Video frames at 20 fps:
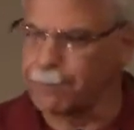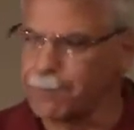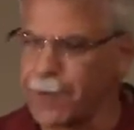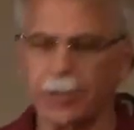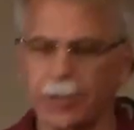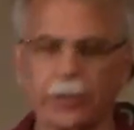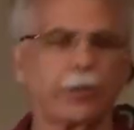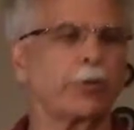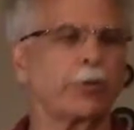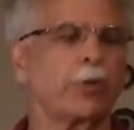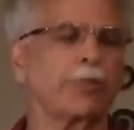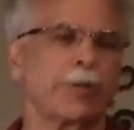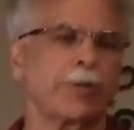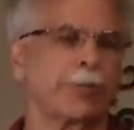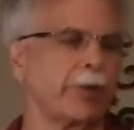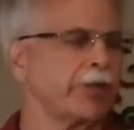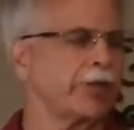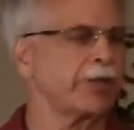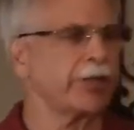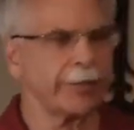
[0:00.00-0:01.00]
barely
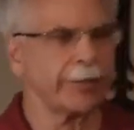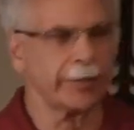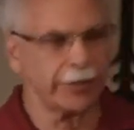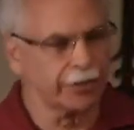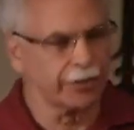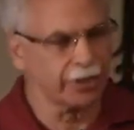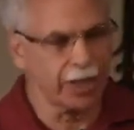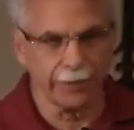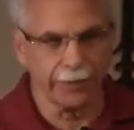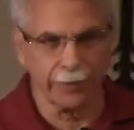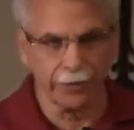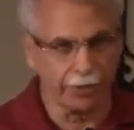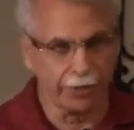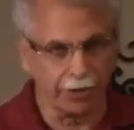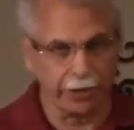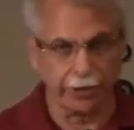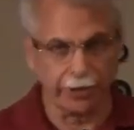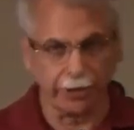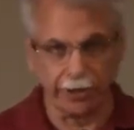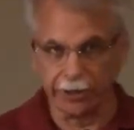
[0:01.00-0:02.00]
remember anything about this
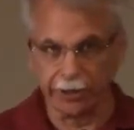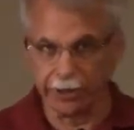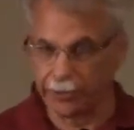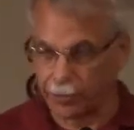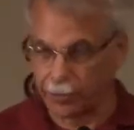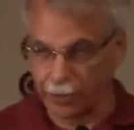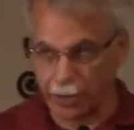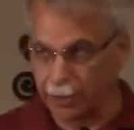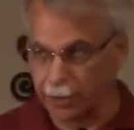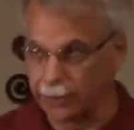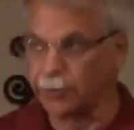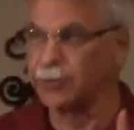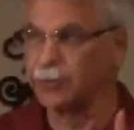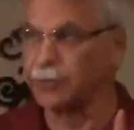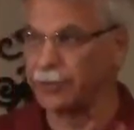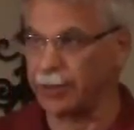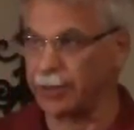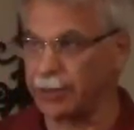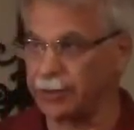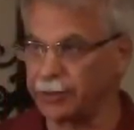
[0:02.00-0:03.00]
conversation except a couple
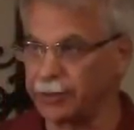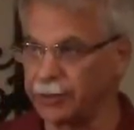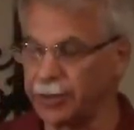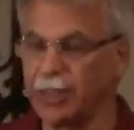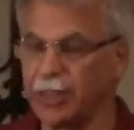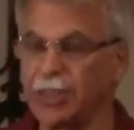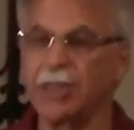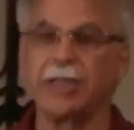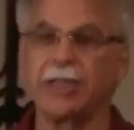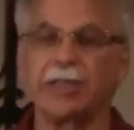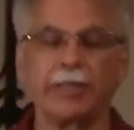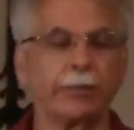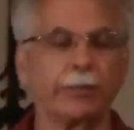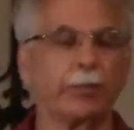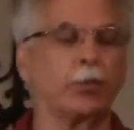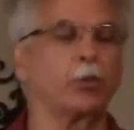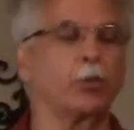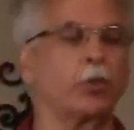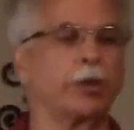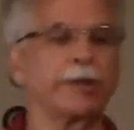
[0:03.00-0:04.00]
of things.
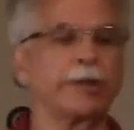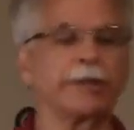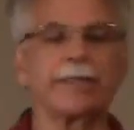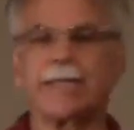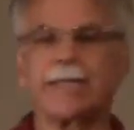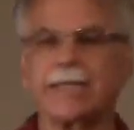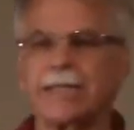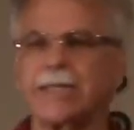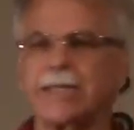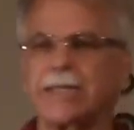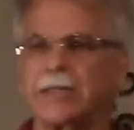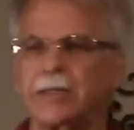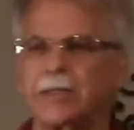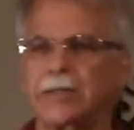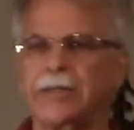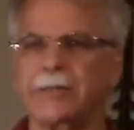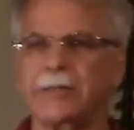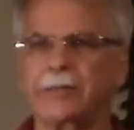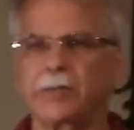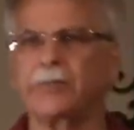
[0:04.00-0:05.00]
Number one, he
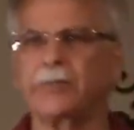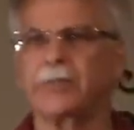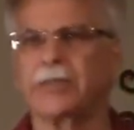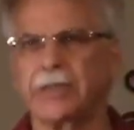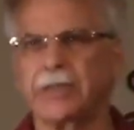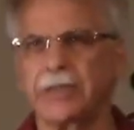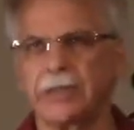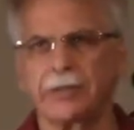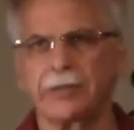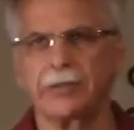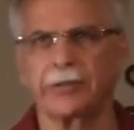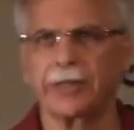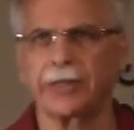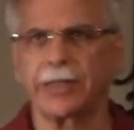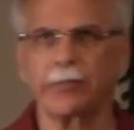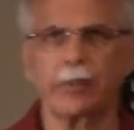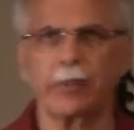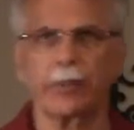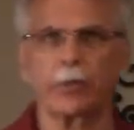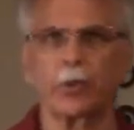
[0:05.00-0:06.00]
claimed to be I
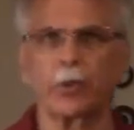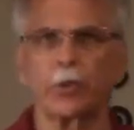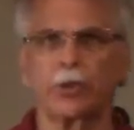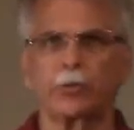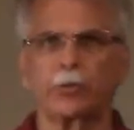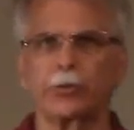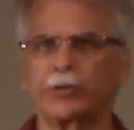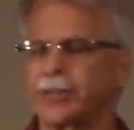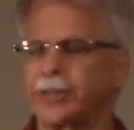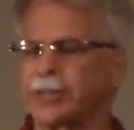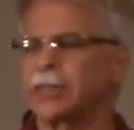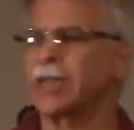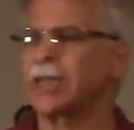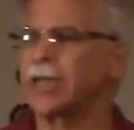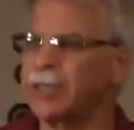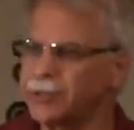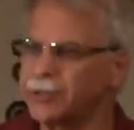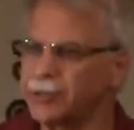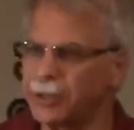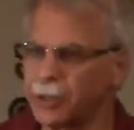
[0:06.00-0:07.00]
can't remember whether it was an
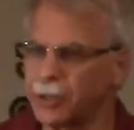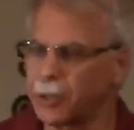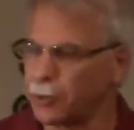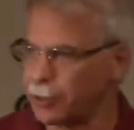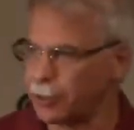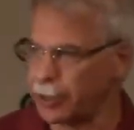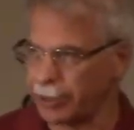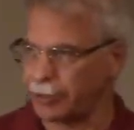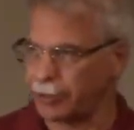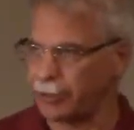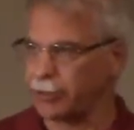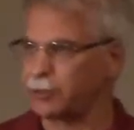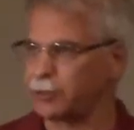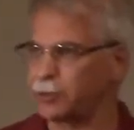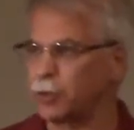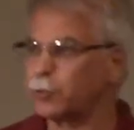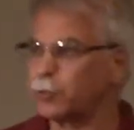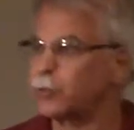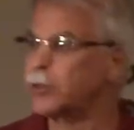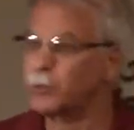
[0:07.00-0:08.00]
agnostic or an
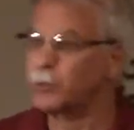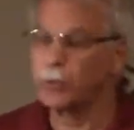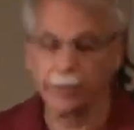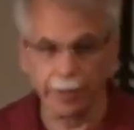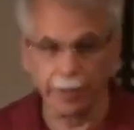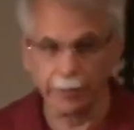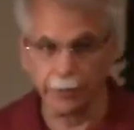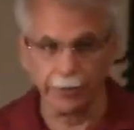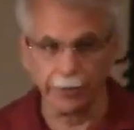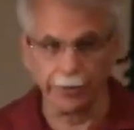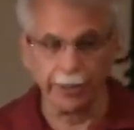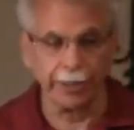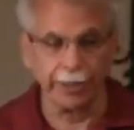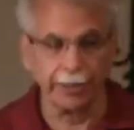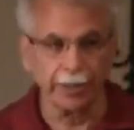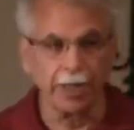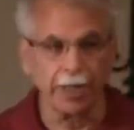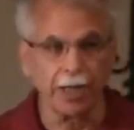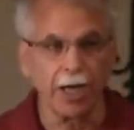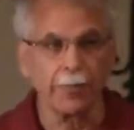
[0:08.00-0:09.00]
atheist, don't really remember
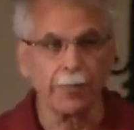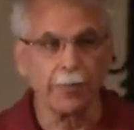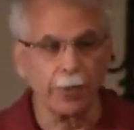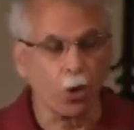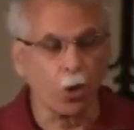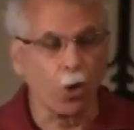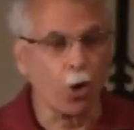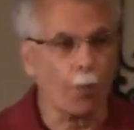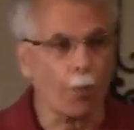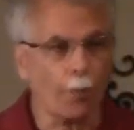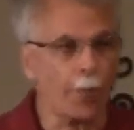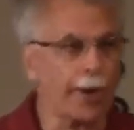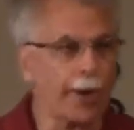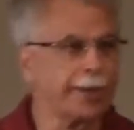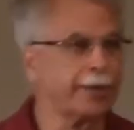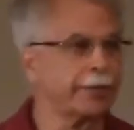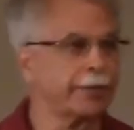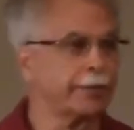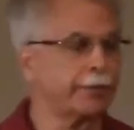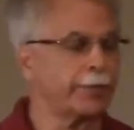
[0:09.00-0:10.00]
that. But
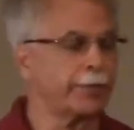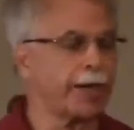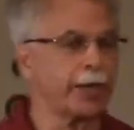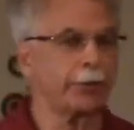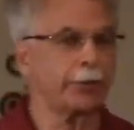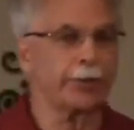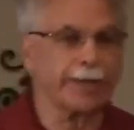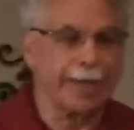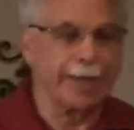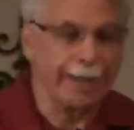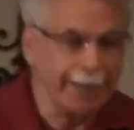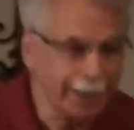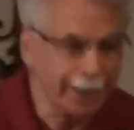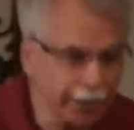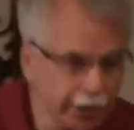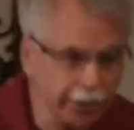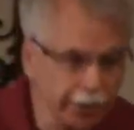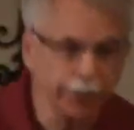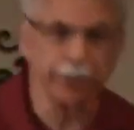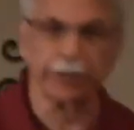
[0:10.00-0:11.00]
my
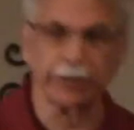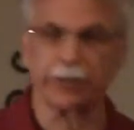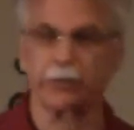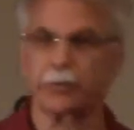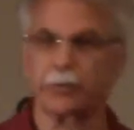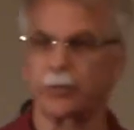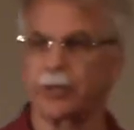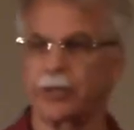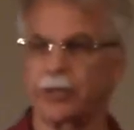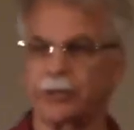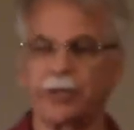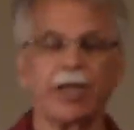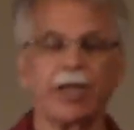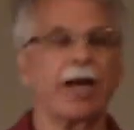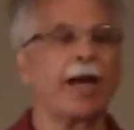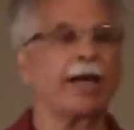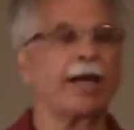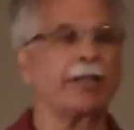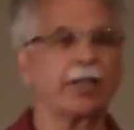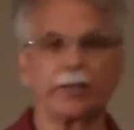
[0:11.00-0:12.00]
reaction to this was,
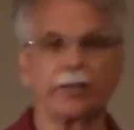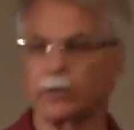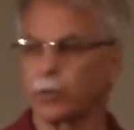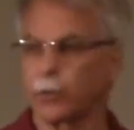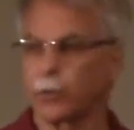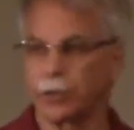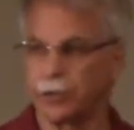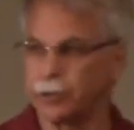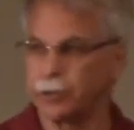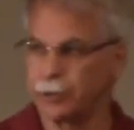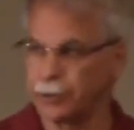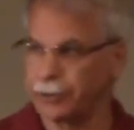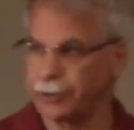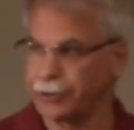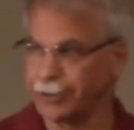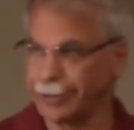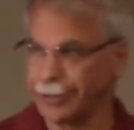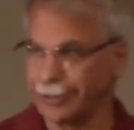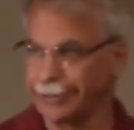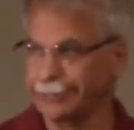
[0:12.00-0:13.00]
I never want to do
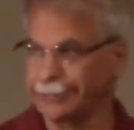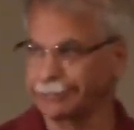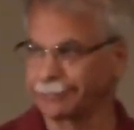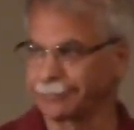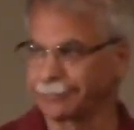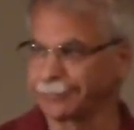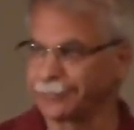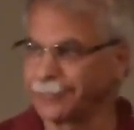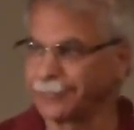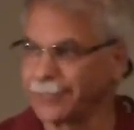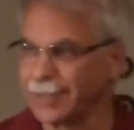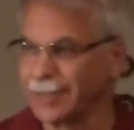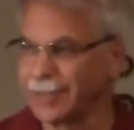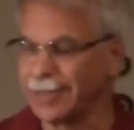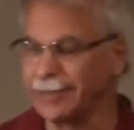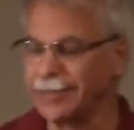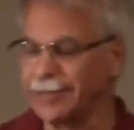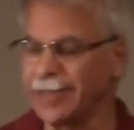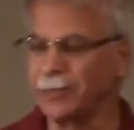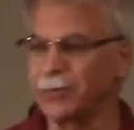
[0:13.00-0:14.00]
this again.
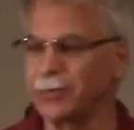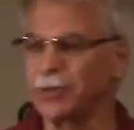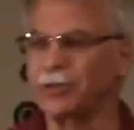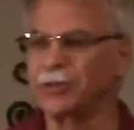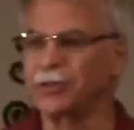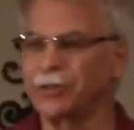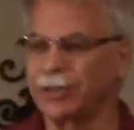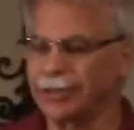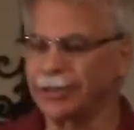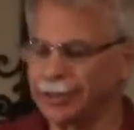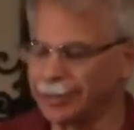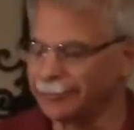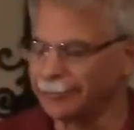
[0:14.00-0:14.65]
And that was